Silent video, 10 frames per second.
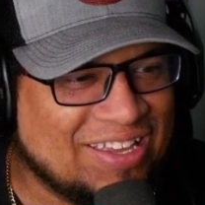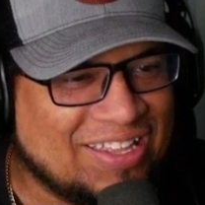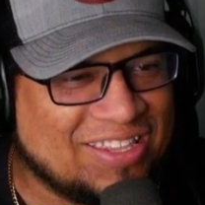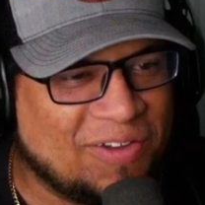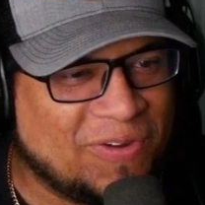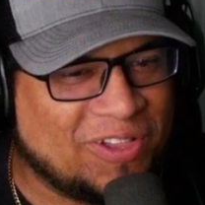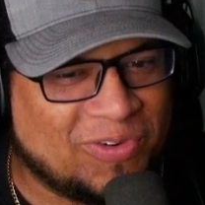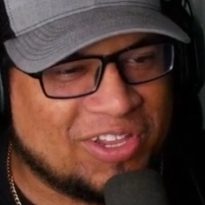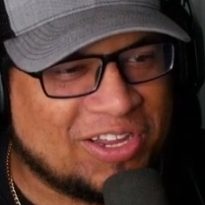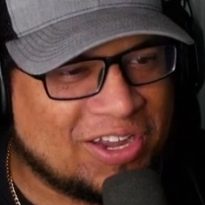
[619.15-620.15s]
They're feeling
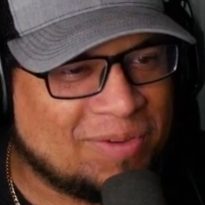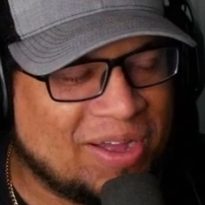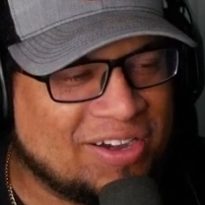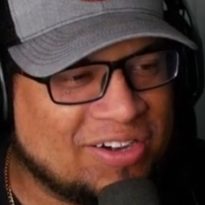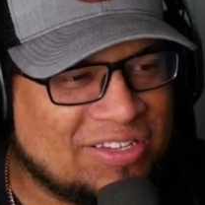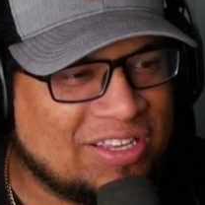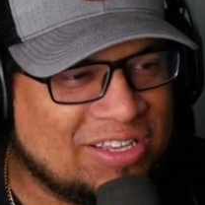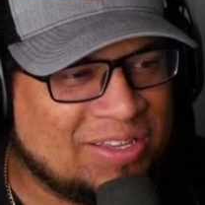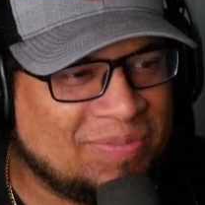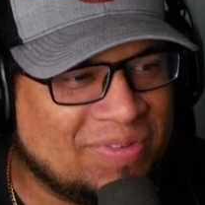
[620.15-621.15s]
really good about their
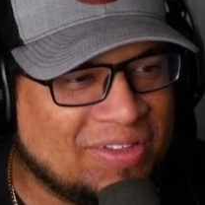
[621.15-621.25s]
team,